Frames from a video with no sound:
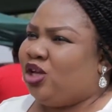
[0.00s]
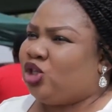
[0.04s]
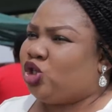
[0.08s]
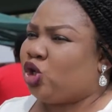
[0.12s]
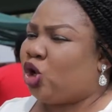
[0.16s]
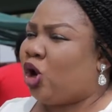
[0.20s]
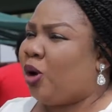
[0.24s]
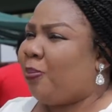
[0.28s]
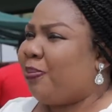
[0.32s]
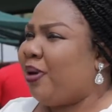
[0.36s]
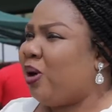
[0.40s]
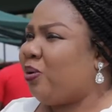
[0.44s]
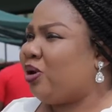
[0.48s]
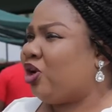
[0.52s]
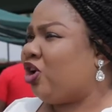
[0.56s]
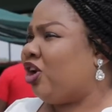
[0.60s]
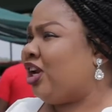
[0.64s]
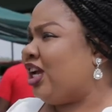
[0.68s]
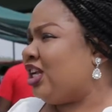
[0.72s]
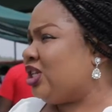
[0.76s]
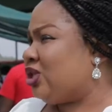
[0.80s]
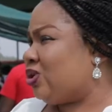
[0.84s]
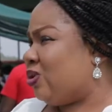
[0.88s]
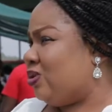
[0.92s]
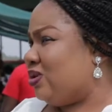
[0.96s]
to compare with
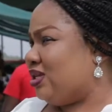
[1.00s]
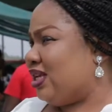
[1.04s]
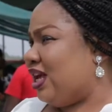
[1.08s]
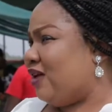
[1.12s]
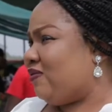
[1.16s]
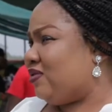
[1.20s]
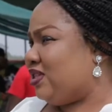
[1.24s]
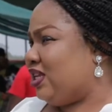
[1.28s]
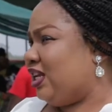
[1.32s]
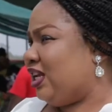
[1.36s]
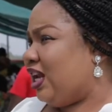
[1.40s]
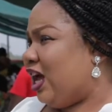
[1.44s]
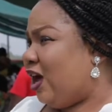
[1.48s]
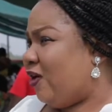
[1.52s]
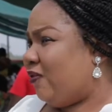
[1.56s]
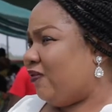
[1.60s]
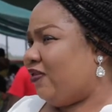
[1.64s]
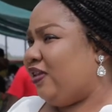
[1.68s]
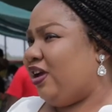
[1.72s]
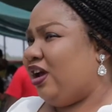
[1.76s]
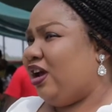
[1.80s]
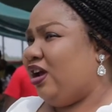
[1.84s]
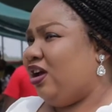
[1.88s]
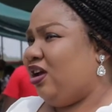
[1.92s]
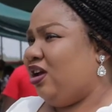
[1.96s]
other schools I've seen
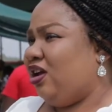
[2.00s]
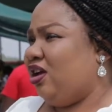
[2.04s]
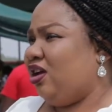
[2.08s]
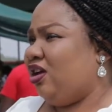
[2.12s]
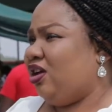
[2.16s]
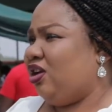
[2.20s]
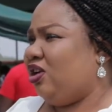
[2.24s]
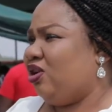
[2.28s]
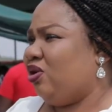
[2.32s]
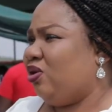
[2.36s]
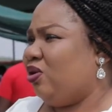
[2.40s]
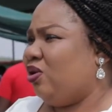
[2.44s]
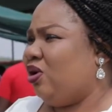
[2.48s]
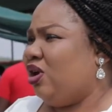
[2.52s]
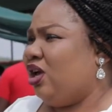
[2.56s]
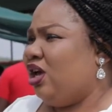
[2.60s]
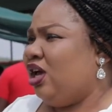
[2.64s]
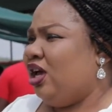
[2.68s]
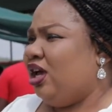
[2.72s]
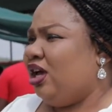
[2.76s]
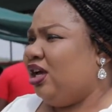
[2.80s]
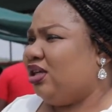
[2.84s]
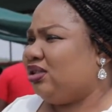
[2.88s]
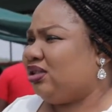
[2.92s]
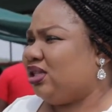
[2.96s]
out
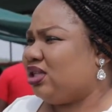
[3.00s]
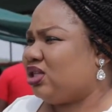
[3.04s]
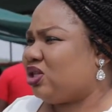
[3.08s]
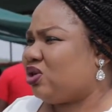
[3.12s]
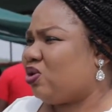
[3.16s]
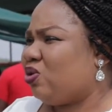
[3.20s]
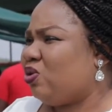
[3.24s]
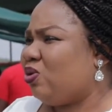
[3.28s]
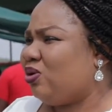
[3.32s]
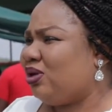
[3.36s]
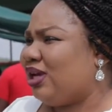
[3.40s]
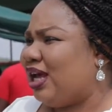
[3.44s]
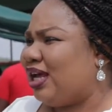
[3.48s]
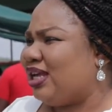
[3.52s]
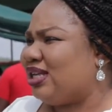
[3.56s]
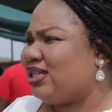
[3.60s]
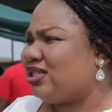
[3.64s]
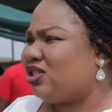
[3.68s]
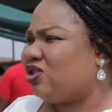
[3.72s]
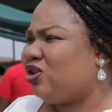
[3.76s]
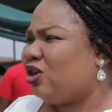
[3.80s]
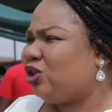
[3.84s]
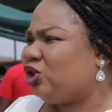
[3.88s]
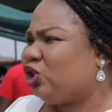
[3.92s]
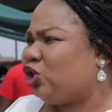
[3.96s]
there, it's a school that
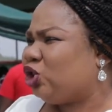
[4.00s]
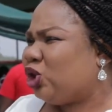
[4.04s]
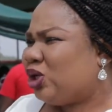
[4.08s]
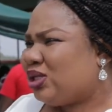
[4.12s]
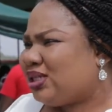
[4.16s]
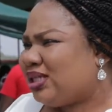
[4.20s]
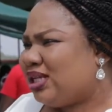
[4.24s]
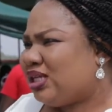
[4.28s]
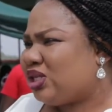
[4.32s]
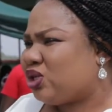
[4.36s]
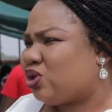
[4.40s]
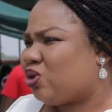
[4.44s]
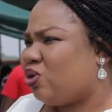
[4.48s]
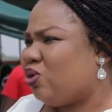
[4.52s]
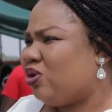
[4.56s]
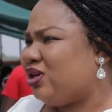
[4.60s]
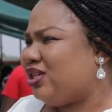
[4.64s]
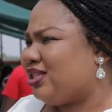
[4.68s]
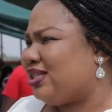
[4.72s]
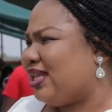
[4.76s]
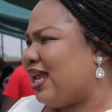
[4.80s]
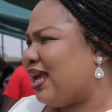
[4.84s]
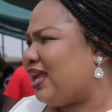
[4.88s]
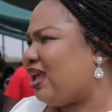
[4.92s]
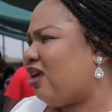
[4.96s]
is not just a school.
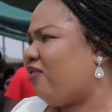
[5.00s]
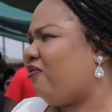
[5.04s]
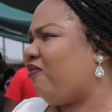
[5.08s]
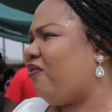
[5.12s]
It's like a